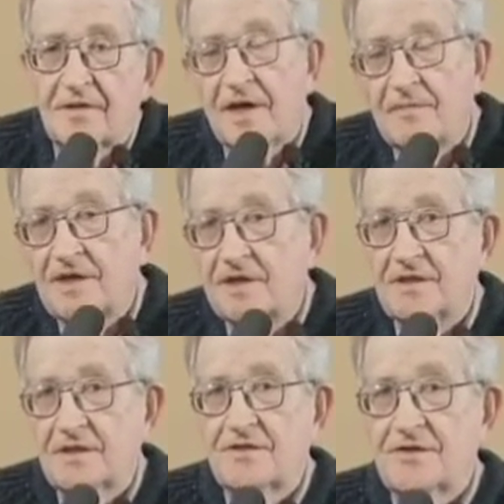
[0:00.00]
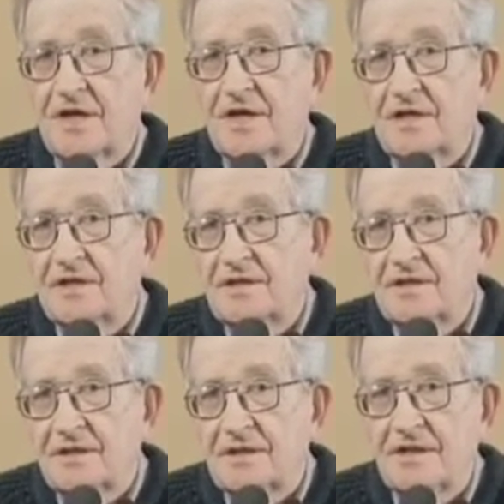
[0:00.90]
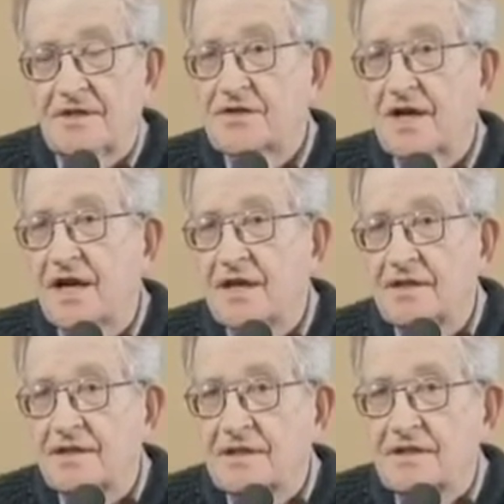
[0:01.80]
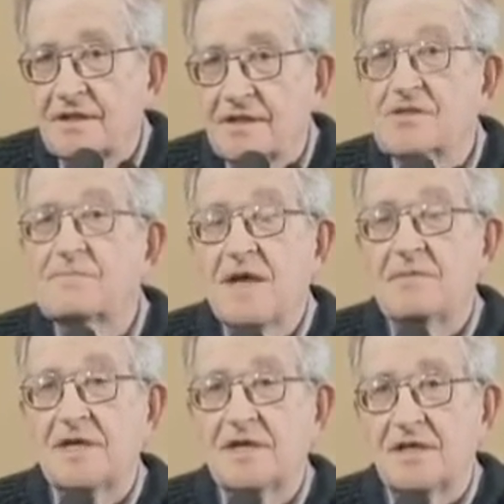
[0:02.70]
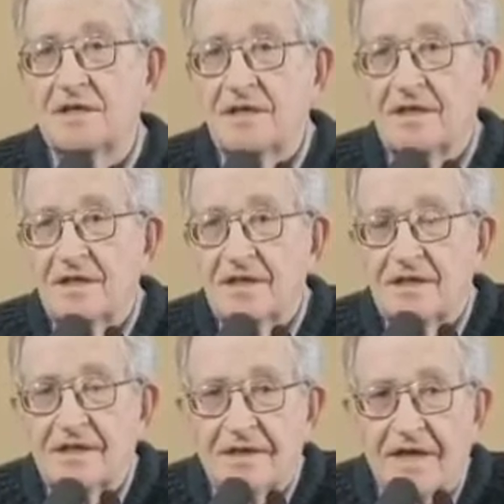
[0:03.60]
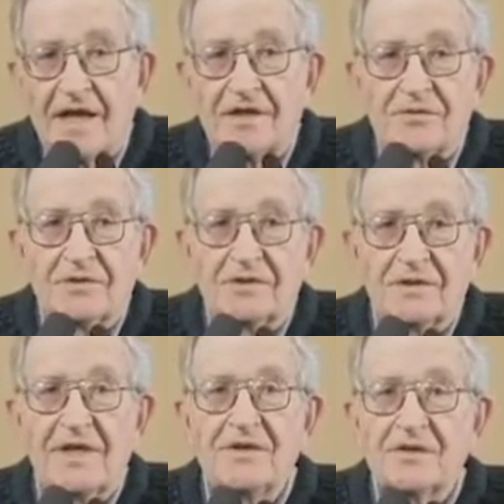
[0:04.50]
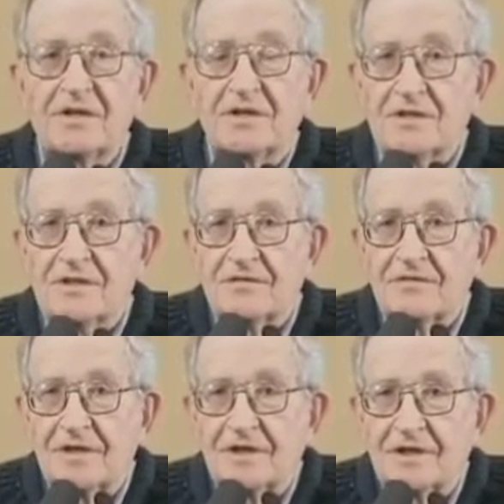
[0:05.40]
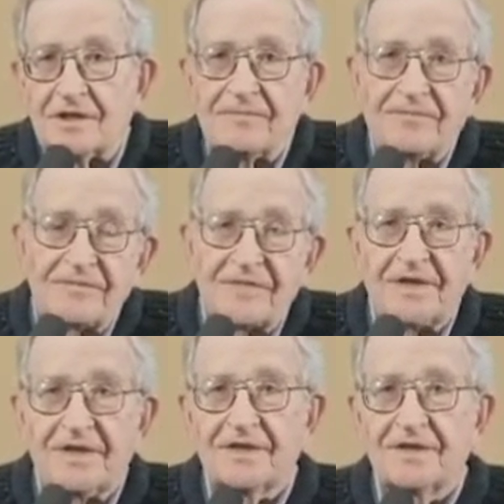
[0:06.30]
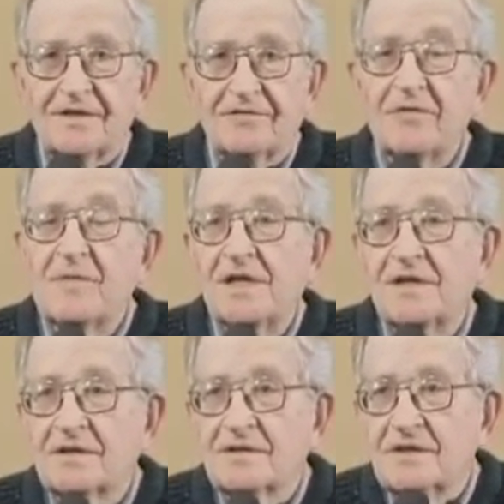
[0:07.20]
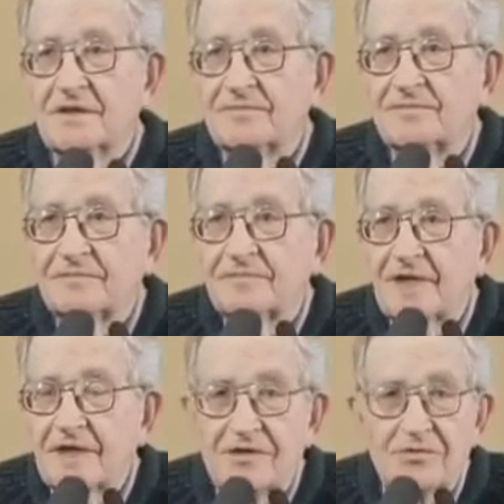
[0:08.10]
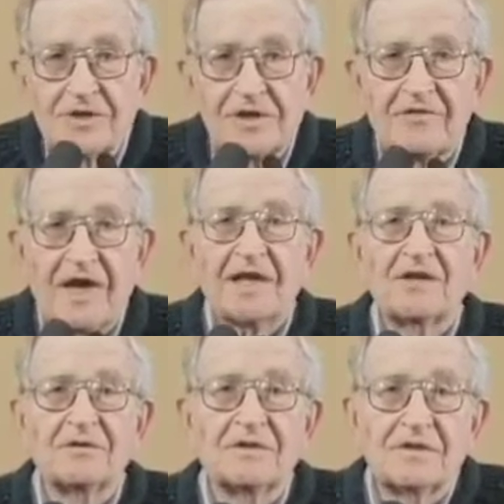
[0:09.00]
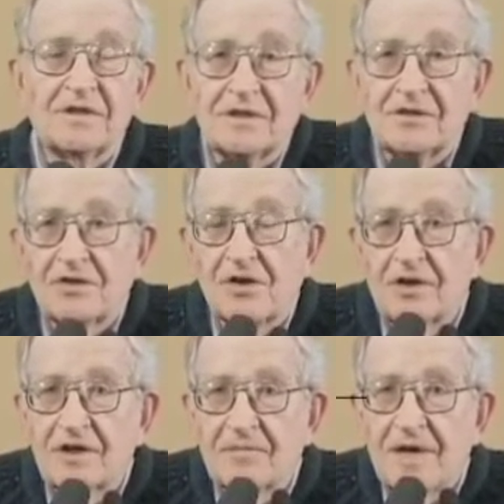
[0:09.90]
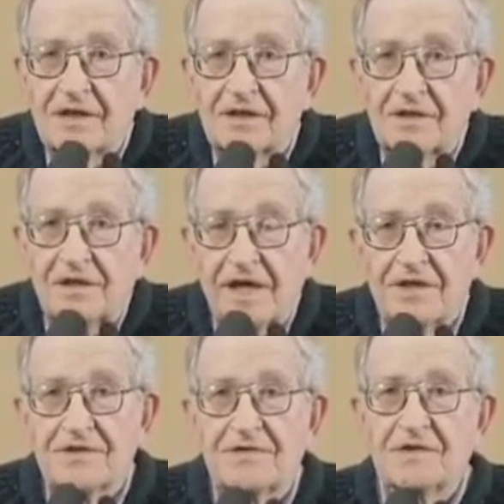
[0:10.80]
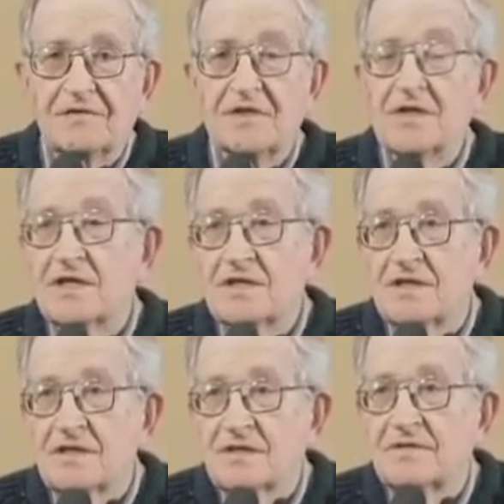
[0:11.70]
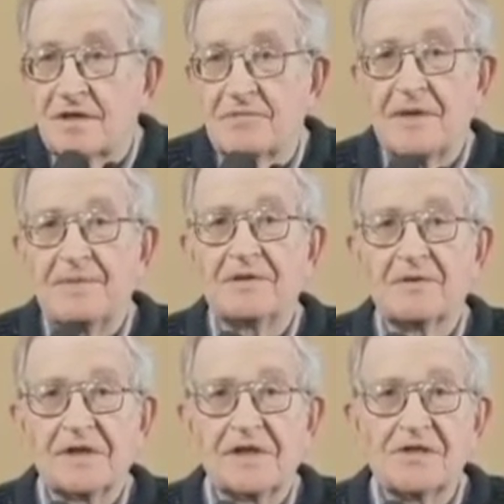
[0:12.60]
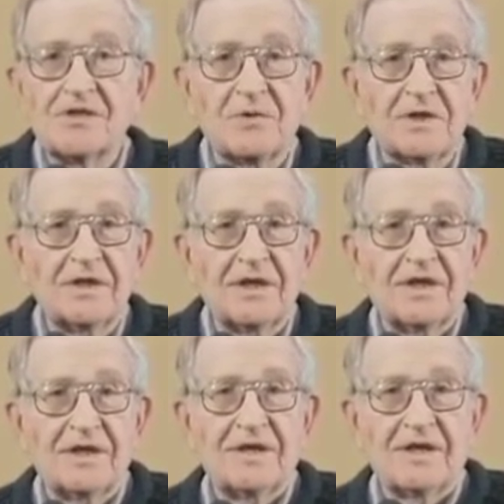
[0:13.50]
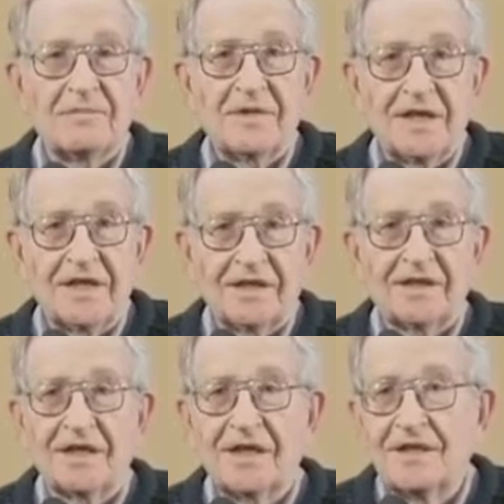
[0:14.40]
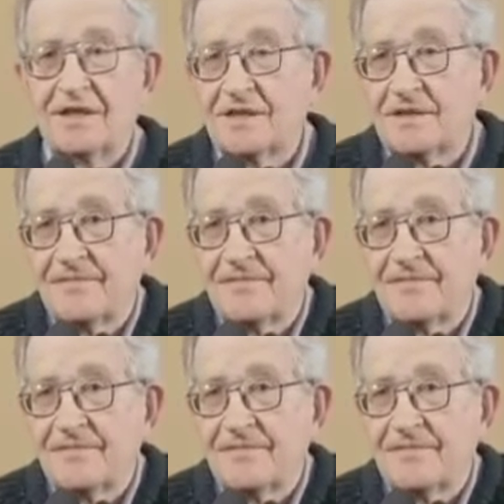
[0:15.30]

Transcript: I might say on the side that this may be an actual instance of the familiar and usually vacuous slogan about clash of civilizations. Maybe there really is one, but not the kind that